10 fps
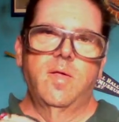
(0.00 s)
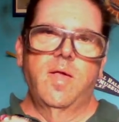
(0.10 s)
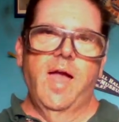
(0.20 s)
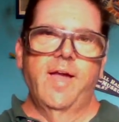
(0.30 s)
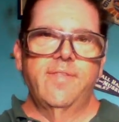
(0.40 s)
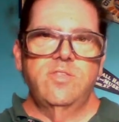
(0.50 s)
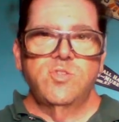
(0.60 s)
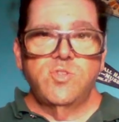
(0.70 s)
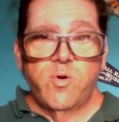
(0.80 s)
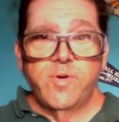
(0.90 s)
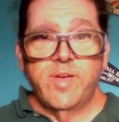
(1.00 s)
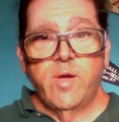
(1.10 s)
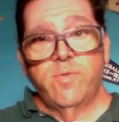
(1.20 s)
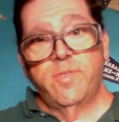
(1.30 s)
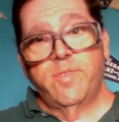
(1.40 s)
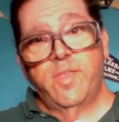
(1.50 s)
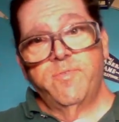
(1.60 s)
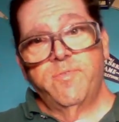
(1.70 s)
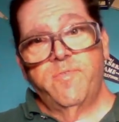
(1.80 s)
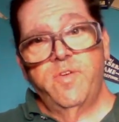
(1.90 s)
Hi, this is Joe again with
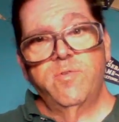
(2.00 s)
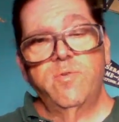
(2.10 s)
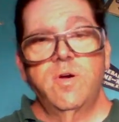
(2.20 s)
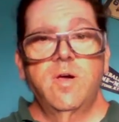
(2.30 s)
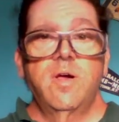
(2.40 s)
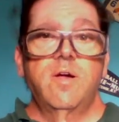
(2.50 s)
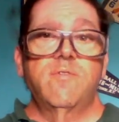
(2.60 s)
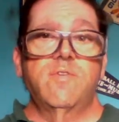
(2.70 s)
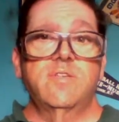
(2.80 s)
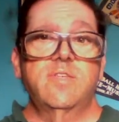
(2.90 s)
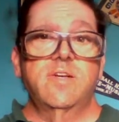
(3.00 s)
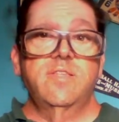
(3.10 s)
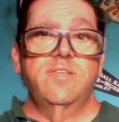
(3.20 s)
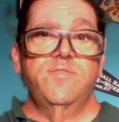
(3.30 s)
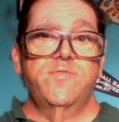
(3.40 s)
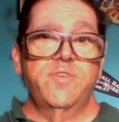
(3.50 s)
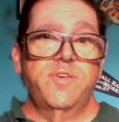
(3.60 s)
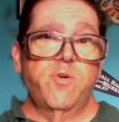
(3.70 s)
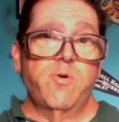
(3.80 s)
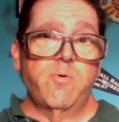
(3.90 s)
another review. For the sake of this
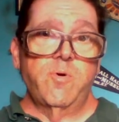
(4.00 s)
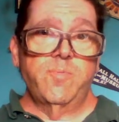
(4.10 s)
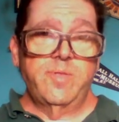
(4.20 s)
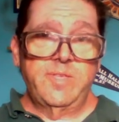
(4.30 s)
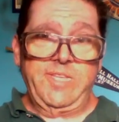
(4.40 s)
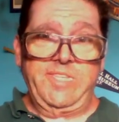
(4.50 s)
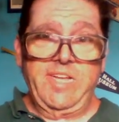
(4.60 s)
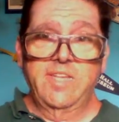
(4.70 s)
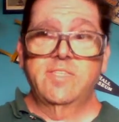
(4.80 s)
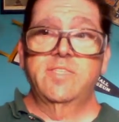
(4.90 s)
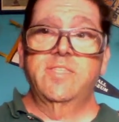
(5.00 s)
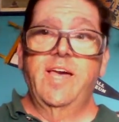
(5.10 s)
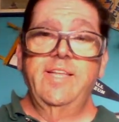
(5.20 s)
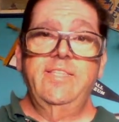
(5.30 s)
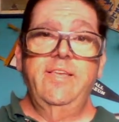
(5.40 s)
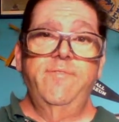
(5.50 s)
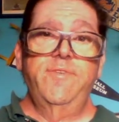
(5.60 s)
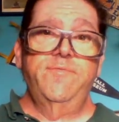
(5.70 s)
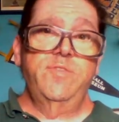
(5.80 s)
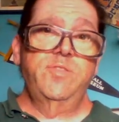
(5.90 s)
video, I will be discussing the
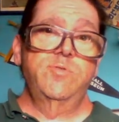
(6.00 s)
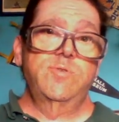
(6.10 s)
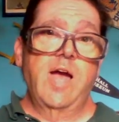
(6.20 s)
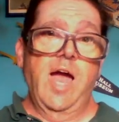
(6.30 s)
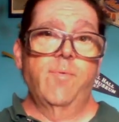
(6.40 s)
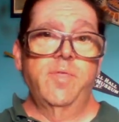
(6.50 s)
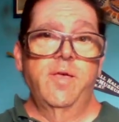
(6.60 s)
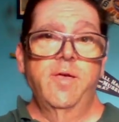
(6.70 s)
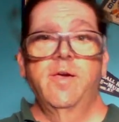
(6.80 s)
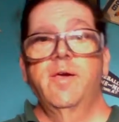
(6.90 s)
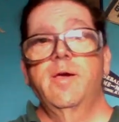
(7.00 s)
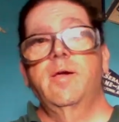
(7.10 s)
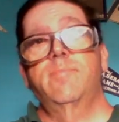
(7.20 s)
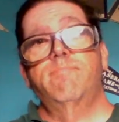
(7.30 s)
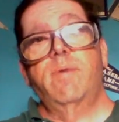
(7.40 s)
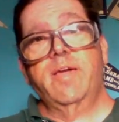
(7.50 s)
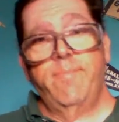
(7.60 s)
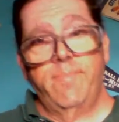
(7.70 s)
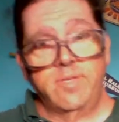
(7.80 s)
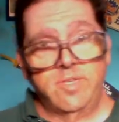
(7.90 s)
1952 comedy
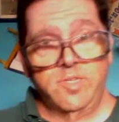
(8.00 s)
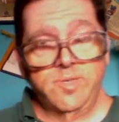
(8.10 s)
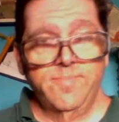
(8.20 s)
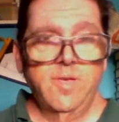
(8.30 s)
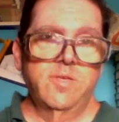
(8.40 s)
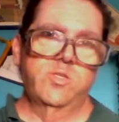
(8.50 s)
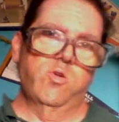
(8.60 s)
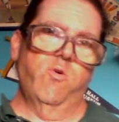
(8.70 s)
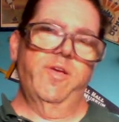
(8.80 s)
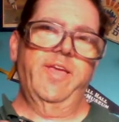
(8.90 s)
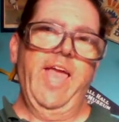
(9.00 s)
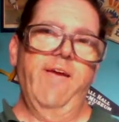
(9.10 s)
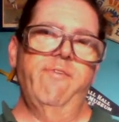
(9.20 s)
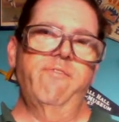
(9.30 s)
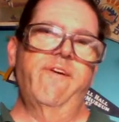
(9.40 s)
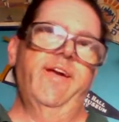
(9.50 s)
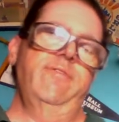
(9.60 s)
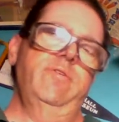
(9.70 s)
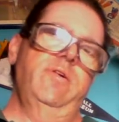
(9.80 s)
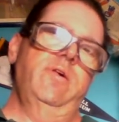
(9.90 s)
Monkey Business, starring Cary
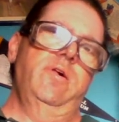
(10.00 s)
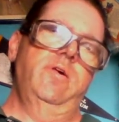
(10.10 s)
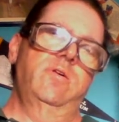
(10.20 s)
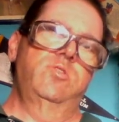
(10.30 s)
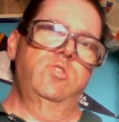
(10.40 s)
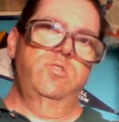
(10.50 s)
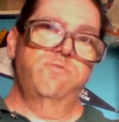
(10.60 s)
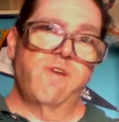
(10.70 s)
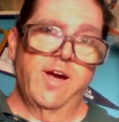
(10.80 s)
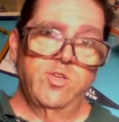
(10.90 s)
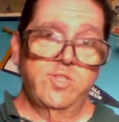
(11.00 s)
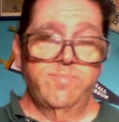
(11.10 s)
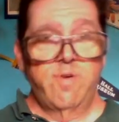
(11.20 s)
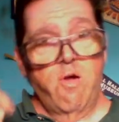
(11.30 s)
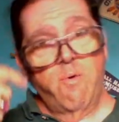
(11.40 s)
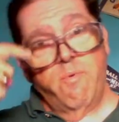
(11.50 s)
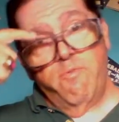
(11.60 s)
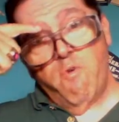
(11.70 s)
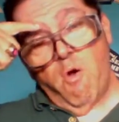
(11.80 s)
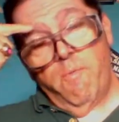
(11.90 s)
Grant, Ginger Rogers, and Marilyn
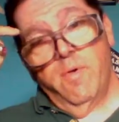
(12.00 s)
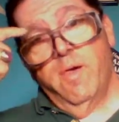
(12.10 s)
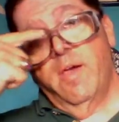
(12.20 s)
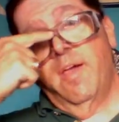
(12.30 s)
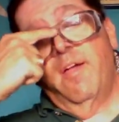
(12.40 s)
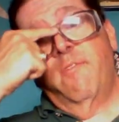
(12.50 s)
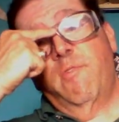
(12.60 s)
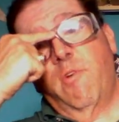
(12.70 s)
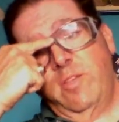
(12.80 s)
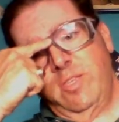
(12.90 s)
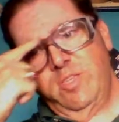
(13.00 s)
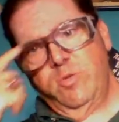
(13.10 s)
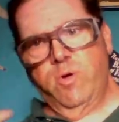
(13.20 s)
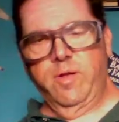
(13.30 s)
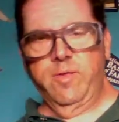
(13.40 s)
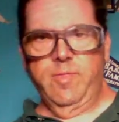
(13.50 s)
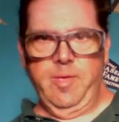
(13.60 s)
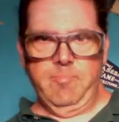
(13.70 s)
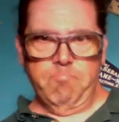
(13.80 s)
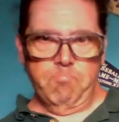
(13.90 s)
Monroe. Of course, this is one of the